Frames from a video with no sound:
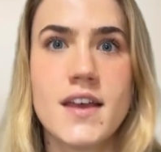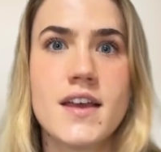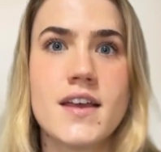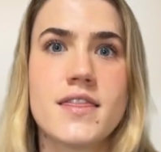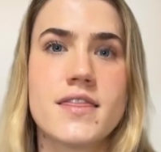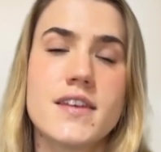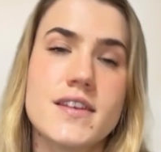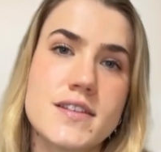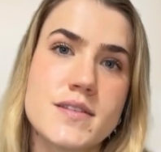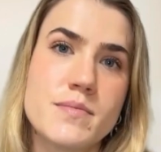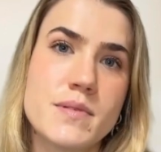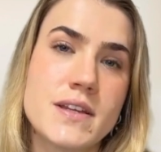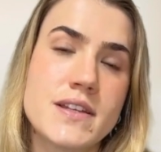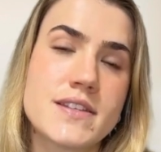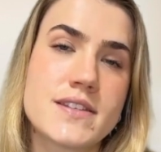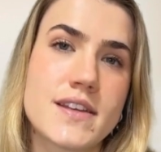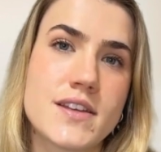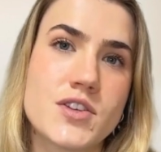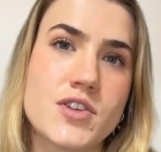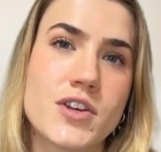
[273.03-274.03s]
This
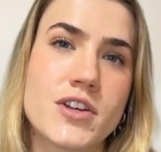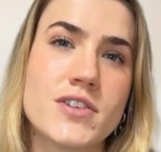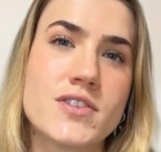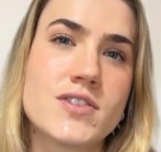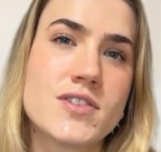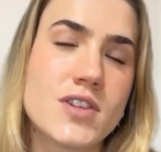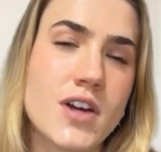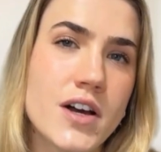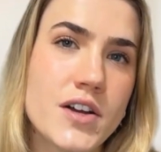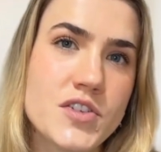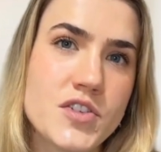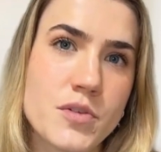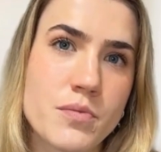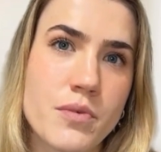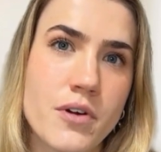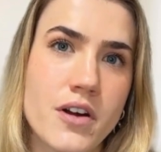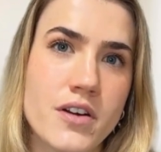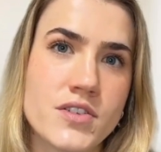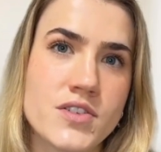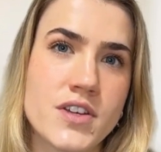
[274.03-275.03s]
means that you can start your
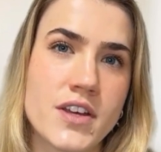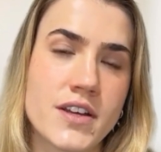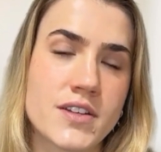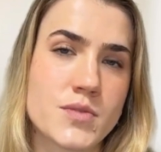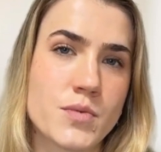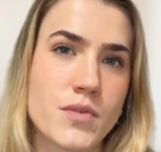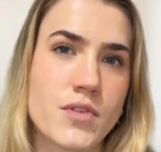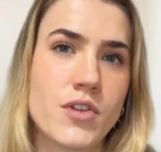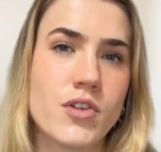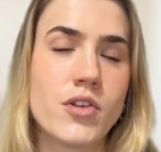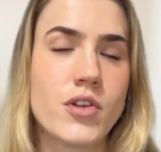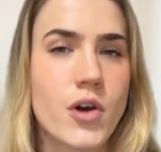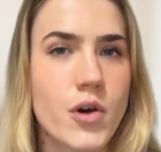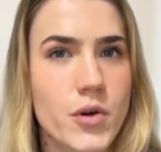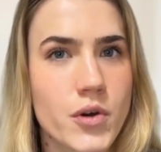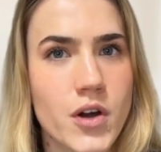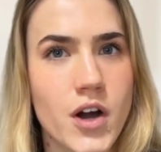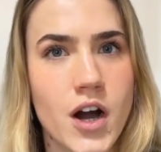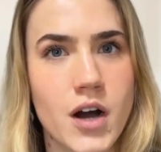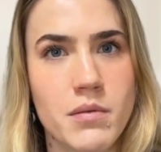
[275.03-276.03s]
project with a low
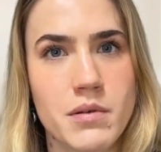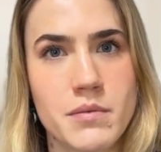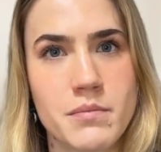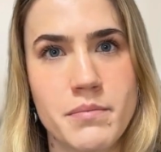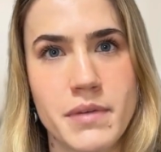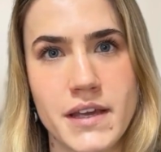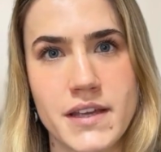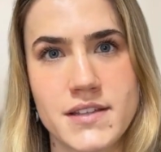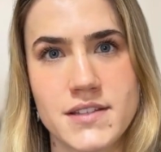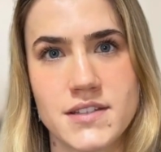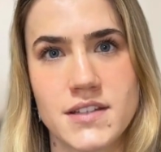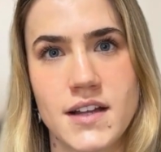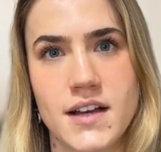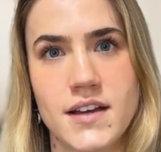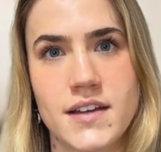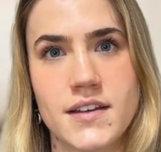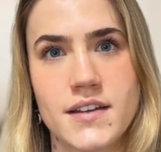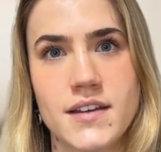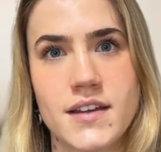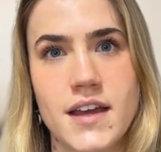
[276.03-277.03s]
carbon
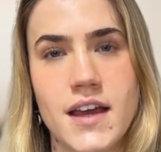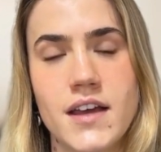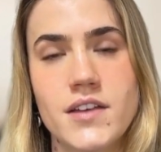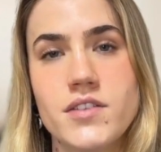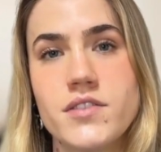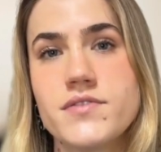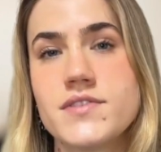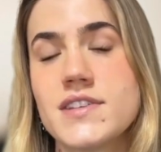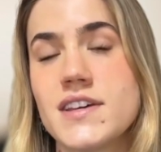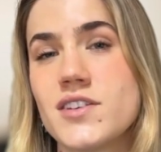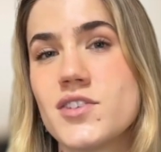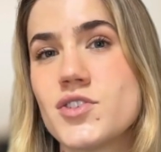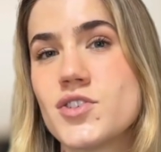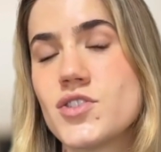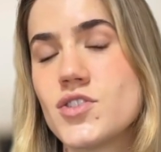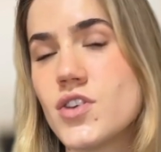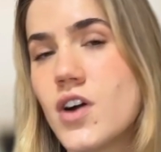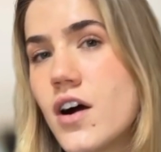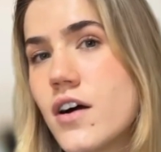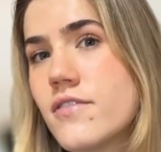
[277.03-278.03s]
baseline, and you've set a
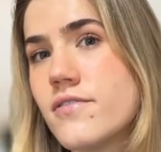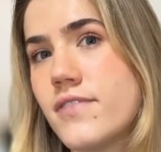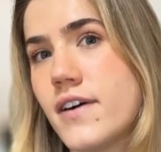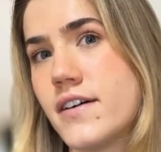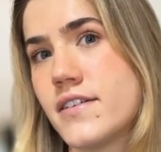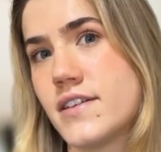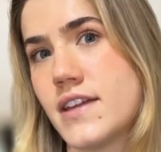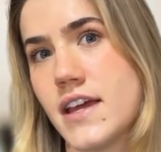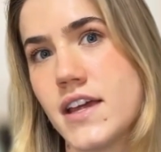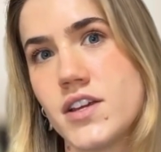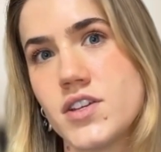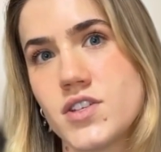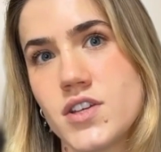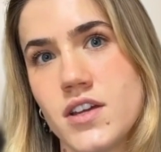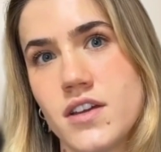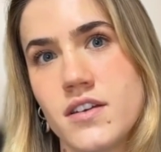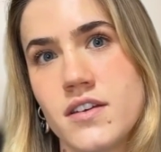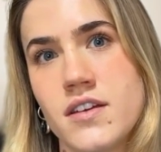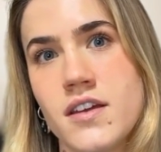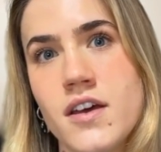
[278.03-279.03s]
strong
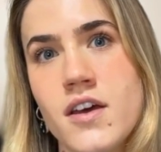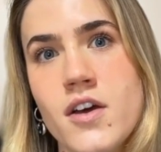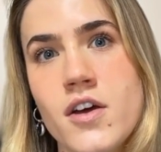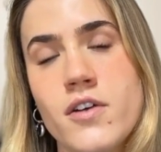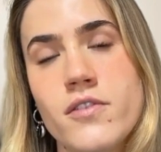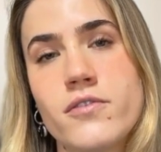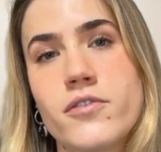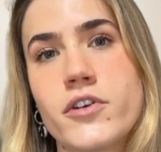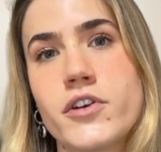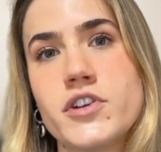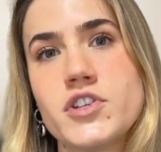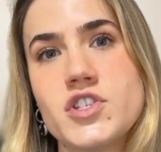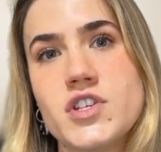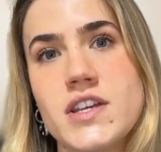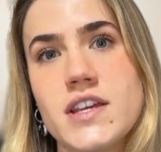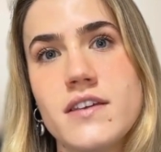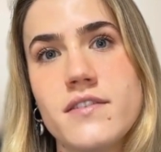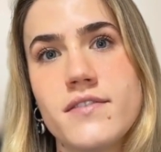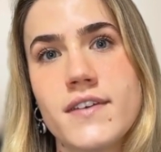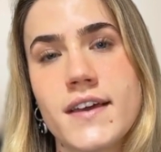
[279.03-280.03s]
foundation for
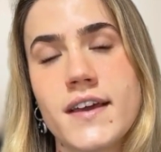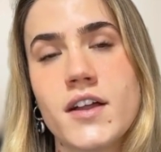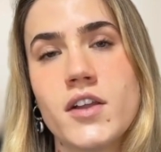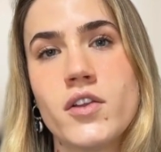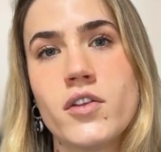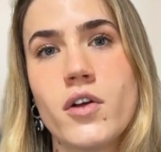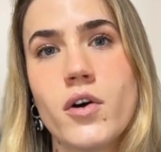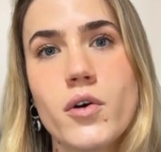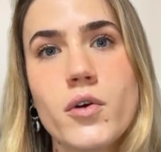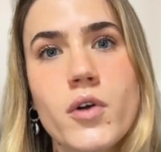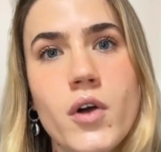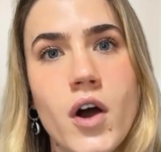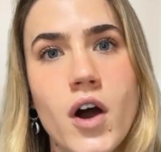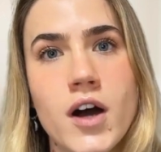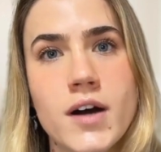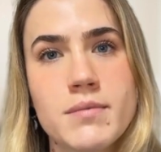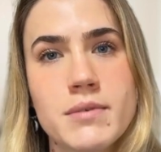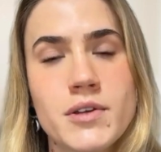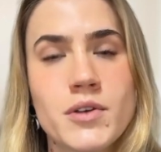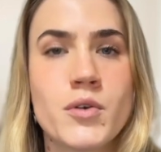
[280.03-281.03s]
achieving a low
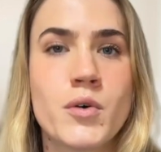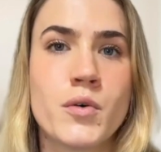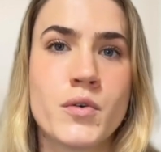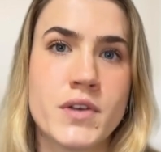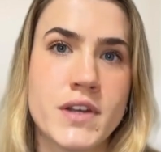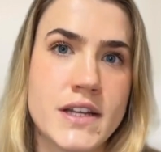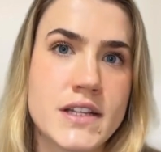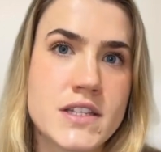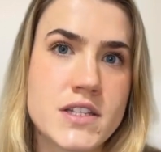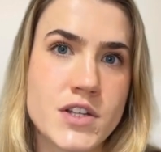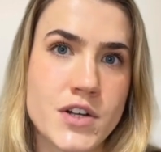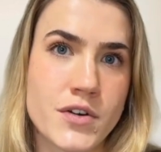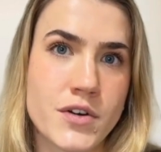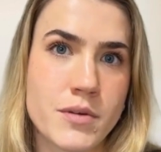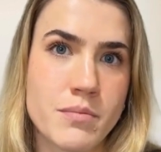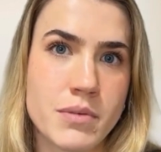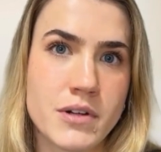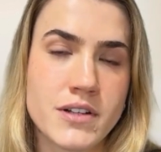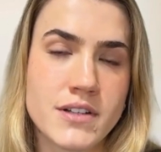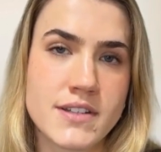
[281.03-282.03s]
carbon or net zero
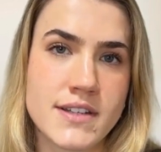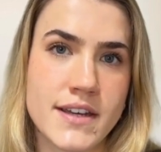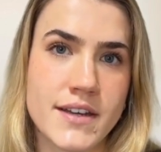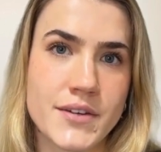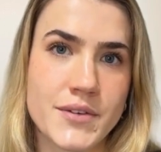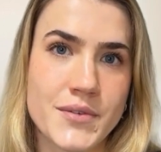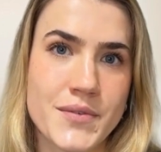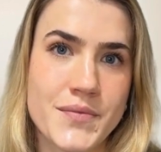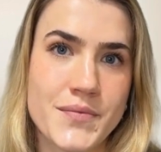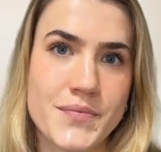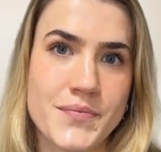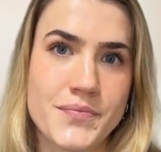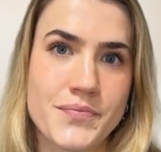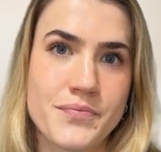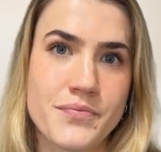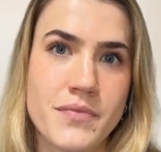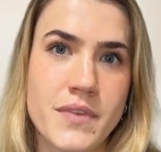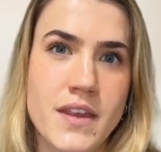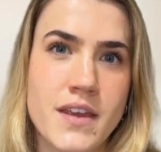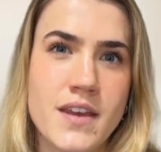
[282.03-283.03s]
building.
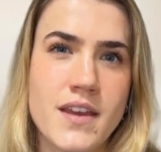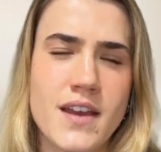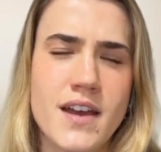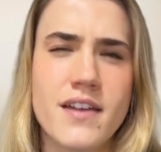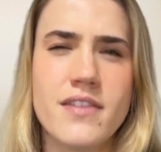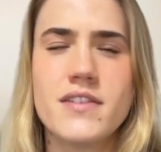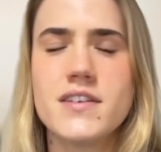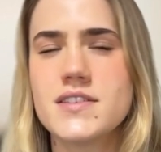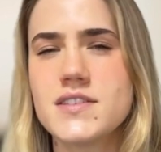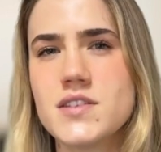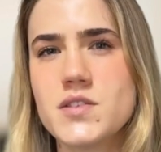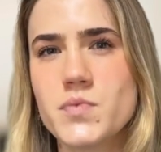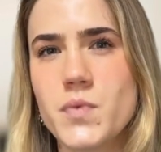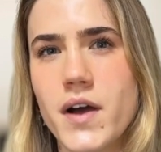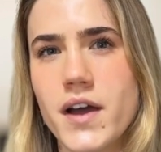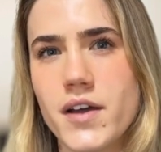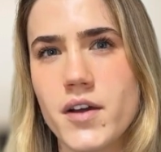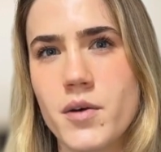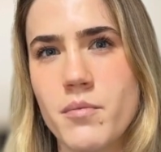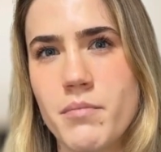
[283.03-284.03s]
And this is
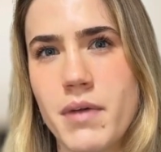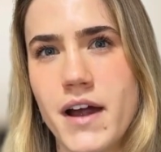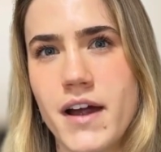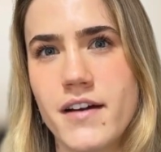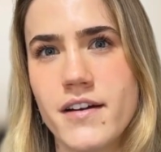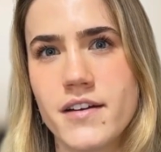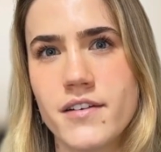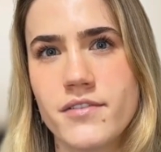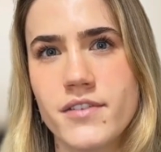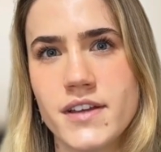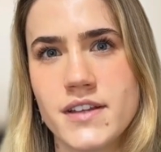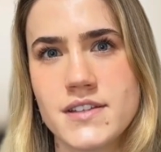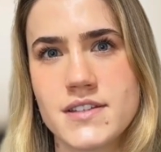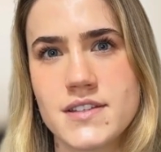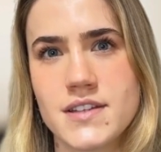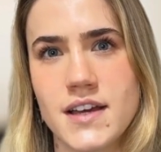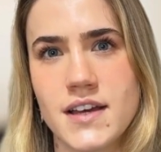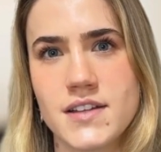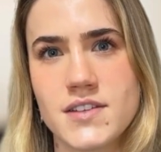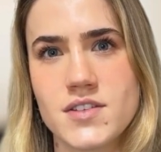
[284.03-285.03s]
why comparative
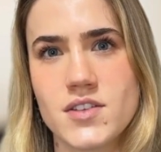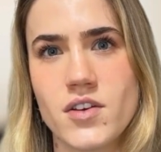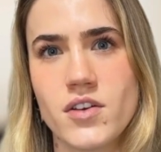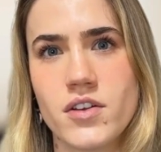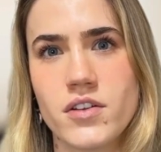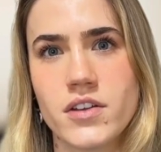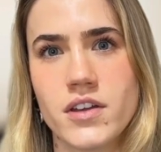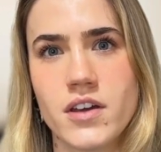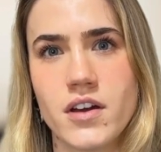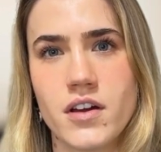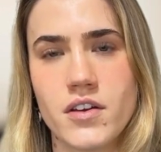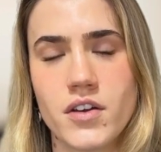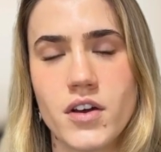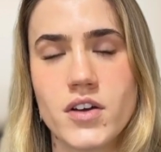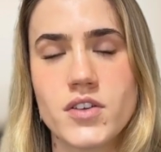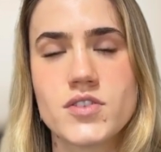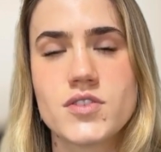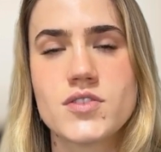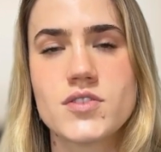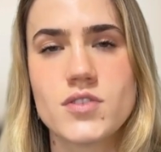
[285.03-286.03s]
insights early on
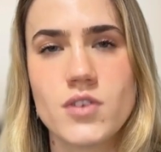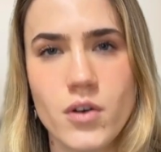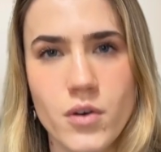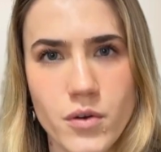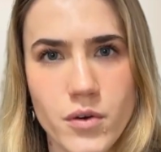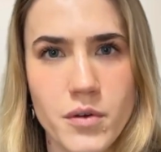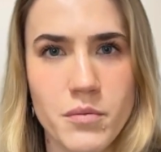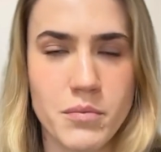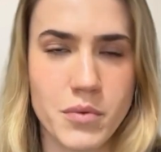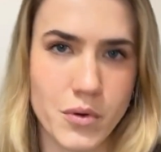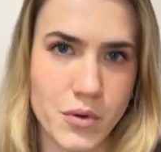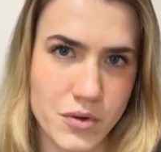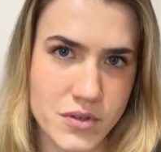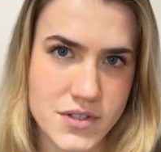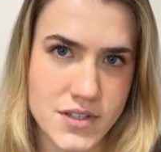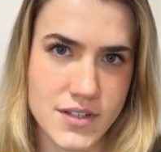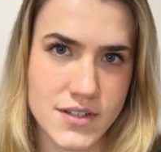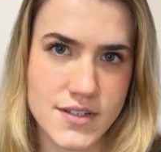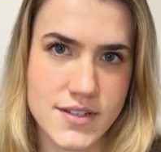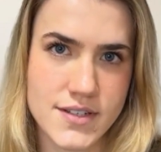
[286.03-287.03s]
are so
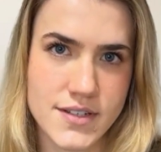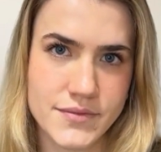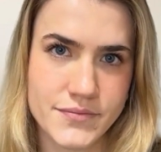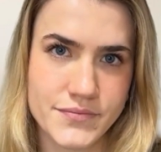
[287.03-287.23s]
important.